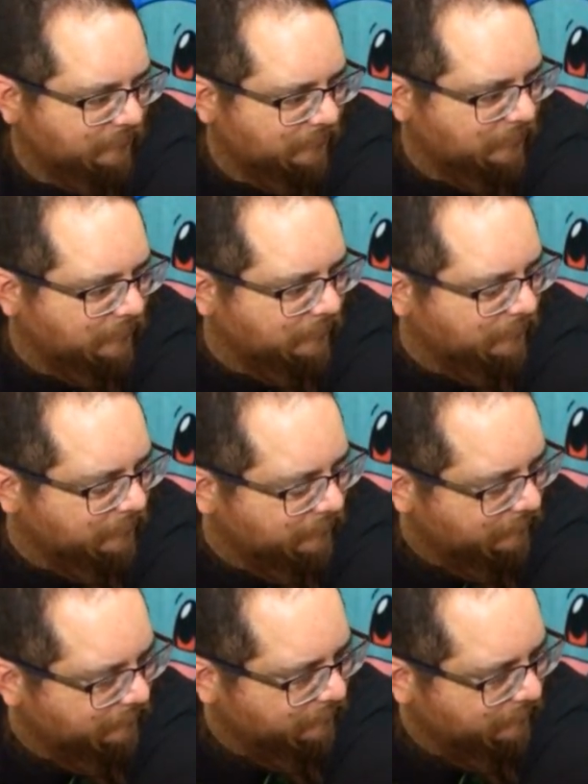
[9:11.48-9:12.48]

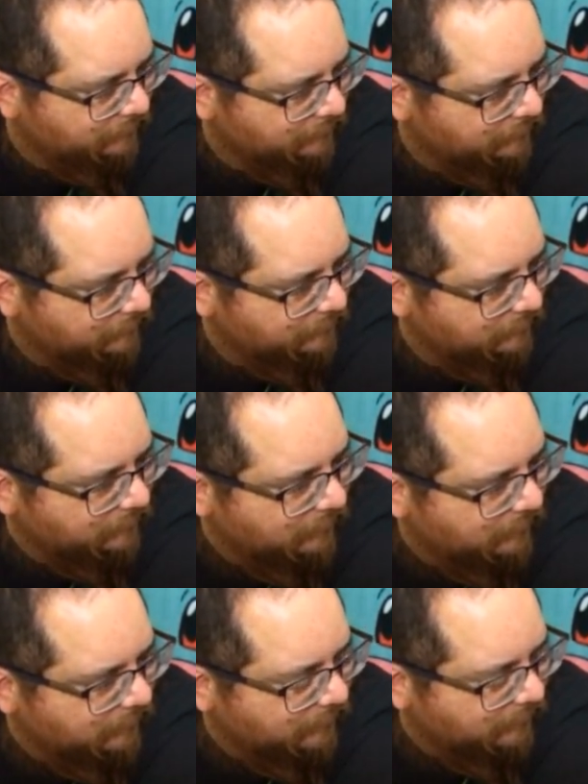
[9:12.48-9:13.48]

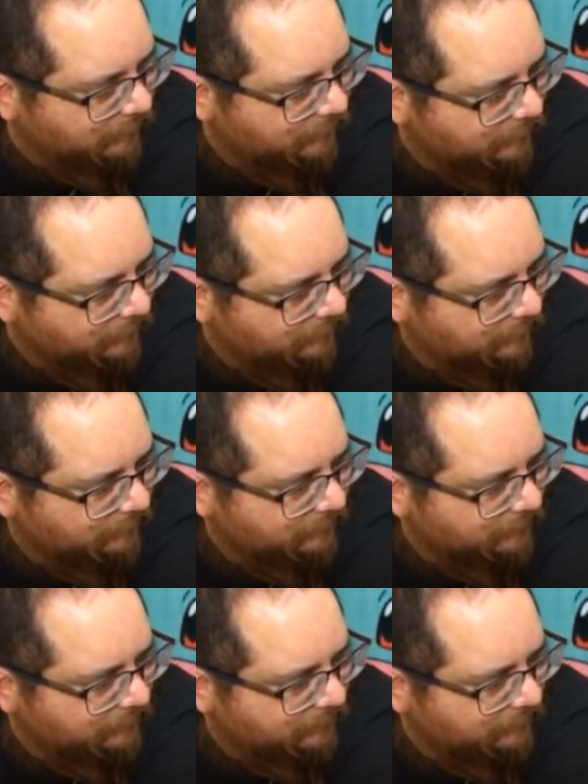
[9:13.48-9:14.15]
The person shown says nothing.